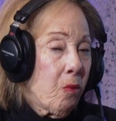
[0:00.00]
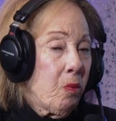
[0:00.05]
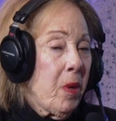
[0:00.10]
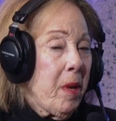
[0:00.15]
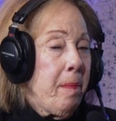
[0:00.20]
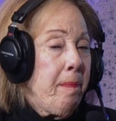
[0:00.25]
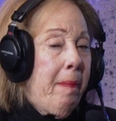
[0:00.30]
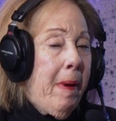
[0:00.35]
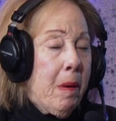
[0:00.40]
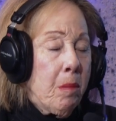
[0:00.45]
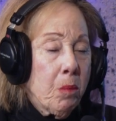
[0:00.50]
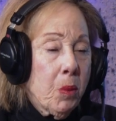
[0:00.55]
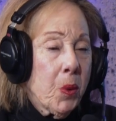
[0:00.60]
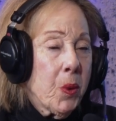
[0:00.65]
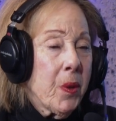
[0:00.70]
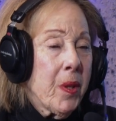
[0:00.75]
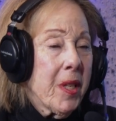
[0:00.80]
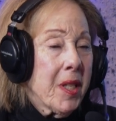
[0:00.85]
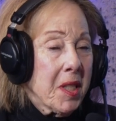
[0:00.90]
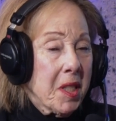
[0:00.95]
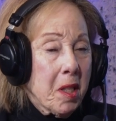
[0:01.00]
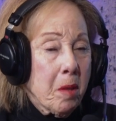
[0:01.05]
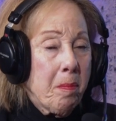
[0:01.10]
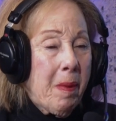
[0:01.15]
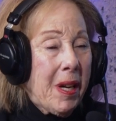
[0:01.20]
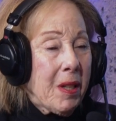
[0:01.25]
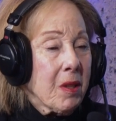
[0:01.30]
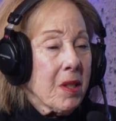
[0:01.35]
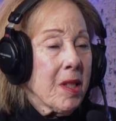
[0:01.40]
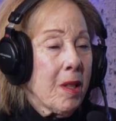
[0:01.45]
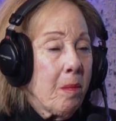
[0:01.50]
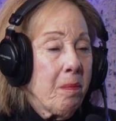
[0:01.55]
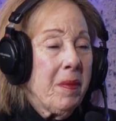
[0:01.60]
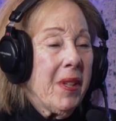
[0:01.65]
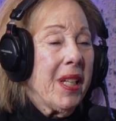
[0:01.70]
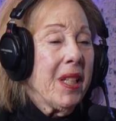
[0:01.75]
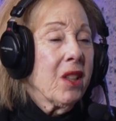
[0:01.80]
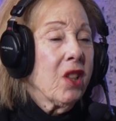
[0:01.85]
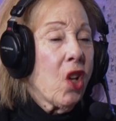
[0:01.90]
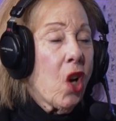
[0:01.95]
Remember that it's about
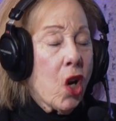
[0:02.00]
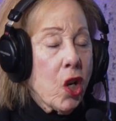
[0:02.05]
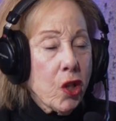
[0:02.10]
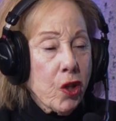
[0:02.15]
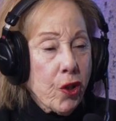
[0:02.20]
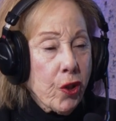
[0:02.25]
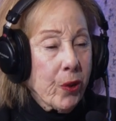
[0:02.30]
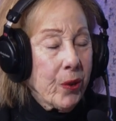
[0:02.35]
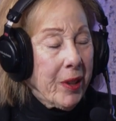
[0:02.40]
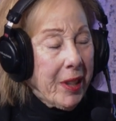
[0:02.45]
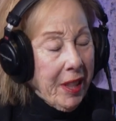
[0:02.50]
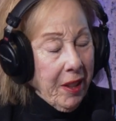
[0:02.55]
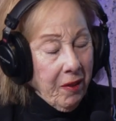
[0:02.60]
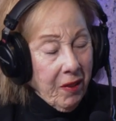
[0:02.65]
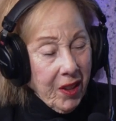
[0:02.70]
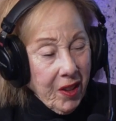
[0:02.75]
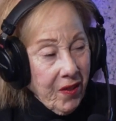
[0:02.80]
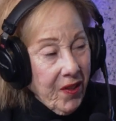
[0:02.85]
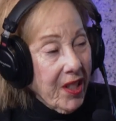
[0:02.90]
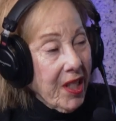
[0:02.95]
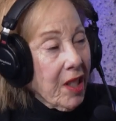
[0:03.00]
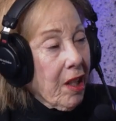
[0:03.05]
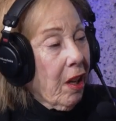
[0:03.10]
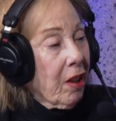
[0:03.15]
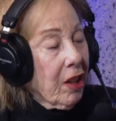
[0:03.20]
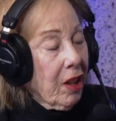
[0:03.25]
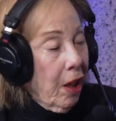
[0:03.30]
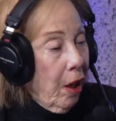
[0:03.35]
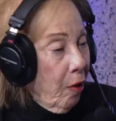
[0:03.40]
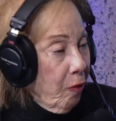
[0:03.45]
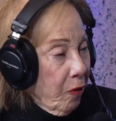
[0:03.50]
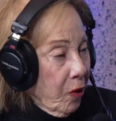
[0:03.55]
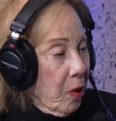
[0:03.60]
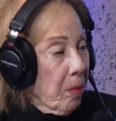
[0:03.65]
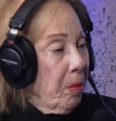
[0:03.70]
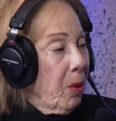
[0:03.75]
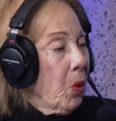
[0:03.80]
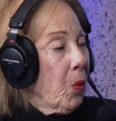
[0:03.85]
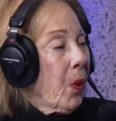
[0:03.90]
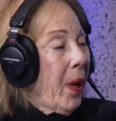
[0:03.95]
something larger, and even if it's
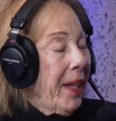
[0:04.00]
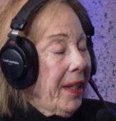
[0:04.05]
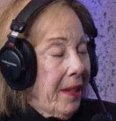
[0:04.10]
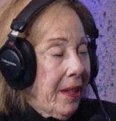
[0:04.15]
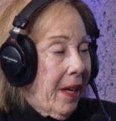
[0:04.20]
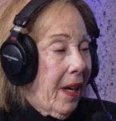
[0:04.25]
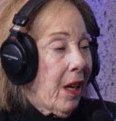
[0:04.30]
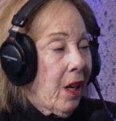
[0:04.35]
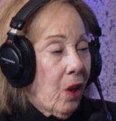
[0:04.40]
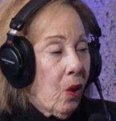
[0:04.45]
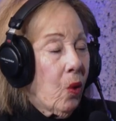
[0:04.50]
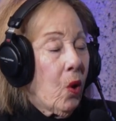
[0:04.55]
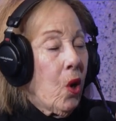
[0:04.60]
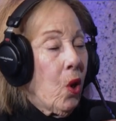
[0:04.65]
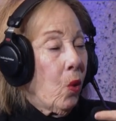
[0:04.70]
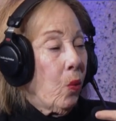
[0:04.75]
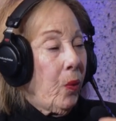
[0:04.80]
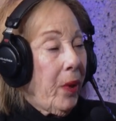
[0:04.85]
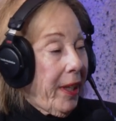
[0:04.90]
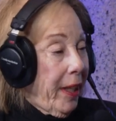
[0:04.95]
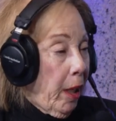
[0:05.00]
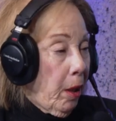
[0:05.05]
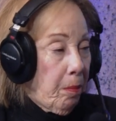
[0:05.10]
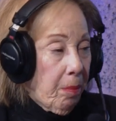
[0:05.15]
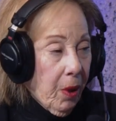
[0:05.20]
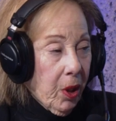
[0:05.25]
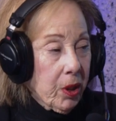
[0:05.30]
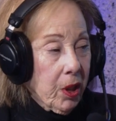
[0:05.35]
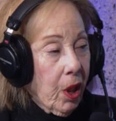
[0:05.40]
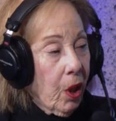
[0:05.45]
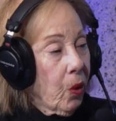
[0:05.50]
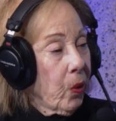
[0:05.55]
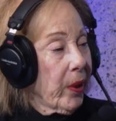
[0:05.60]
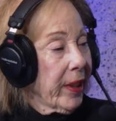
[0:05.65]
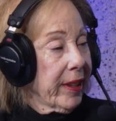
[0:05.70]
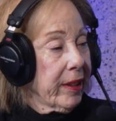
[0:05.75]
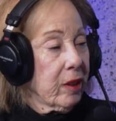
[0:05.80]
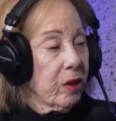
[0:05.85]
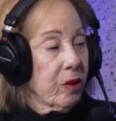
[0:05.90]
uncomfortable right now, we keep on going.